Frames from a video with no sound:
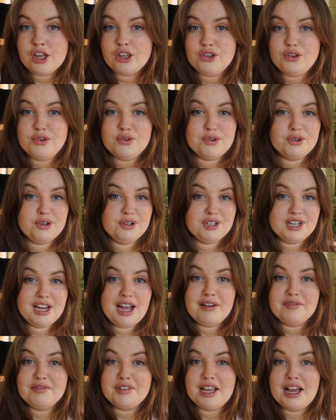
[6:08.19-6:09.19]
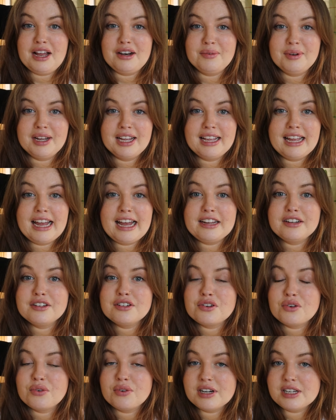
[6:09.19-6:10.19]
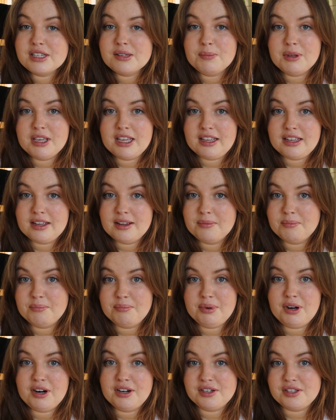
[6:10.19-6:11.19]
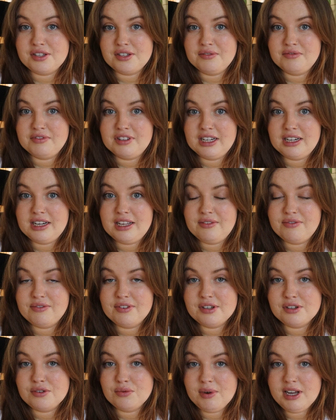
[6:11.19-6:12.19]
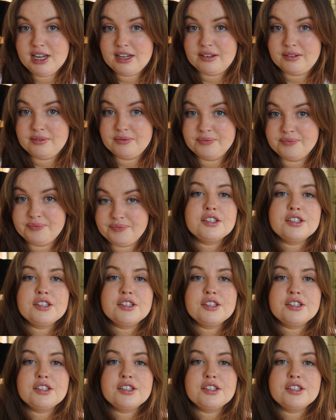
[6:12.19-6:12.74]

You could have yellowing and crispy parts of the leaf as well.